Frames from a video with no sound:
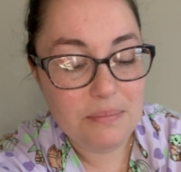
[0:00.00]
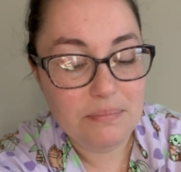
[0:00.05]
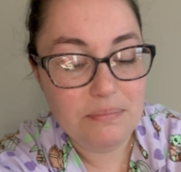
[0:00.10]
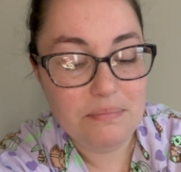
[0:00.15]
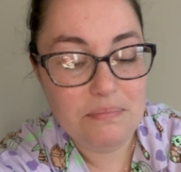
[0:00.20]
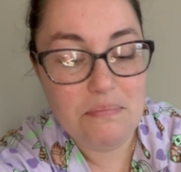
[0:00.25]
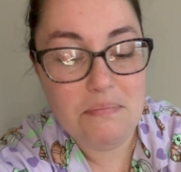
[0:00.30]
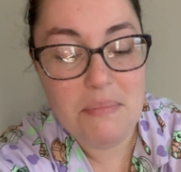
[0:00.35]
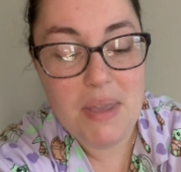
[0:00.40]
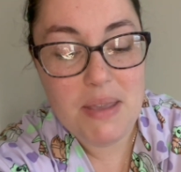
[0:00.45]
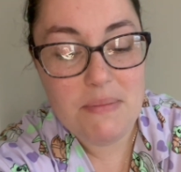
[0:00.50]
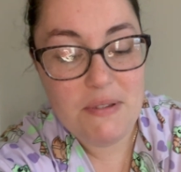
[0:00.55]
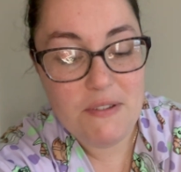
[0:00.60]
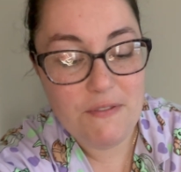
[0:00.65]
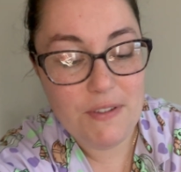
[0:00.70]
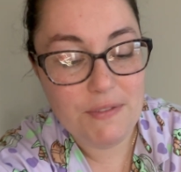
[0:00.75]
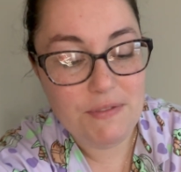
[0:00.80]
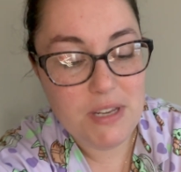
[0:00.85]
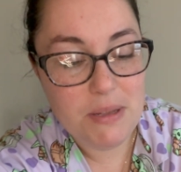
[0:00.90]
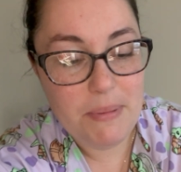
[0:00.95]
Maybe
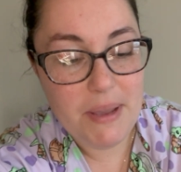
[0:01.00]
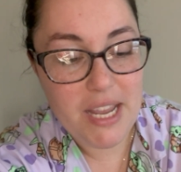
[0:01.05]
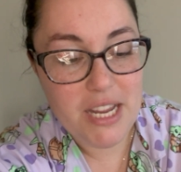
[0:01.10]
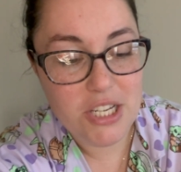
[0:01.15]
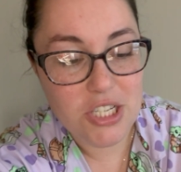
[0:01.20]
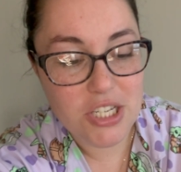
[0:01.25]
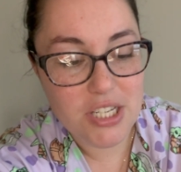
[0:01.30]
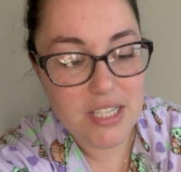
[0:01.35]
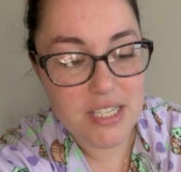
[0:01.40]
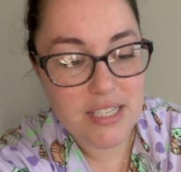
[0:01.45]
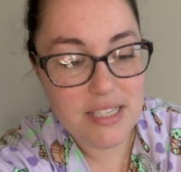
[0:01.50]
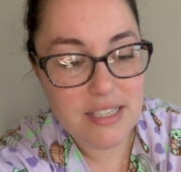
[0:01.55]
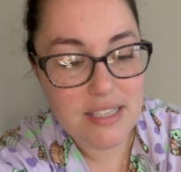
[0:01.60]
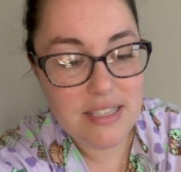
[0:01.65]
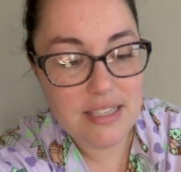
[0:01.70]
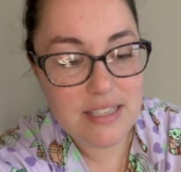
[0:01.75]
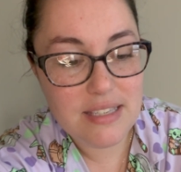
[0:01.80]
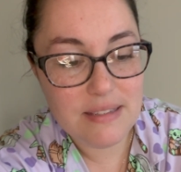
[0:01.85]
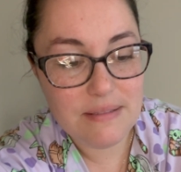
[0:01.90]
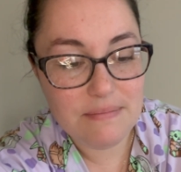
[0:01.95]
50
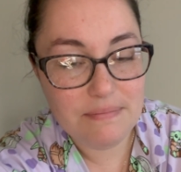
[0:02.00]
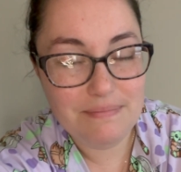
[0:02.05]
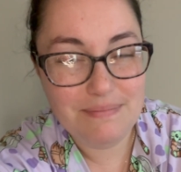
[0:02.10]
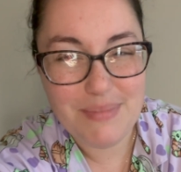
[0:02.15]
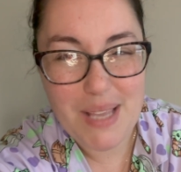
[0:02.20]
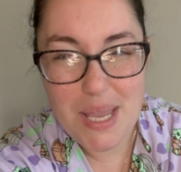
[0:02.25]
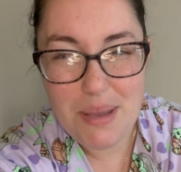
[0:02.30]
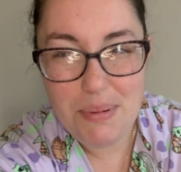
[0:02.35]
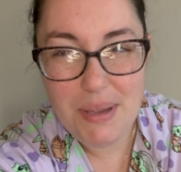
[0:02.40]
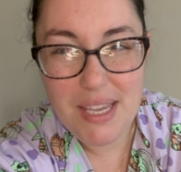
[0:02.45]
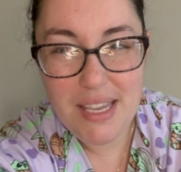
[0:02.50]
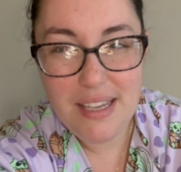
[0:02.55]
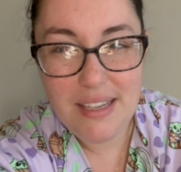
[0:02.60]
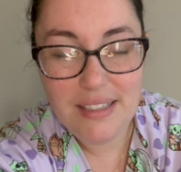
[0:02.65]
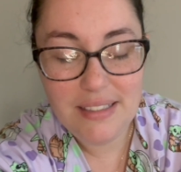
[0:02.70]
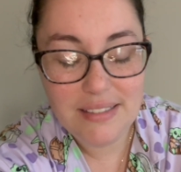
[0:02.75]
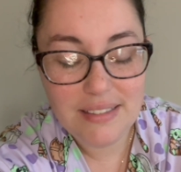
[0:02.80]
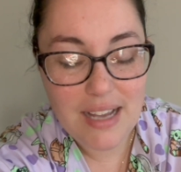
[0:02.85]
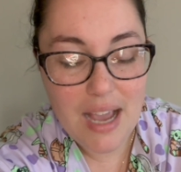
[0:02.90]
pages, maybe.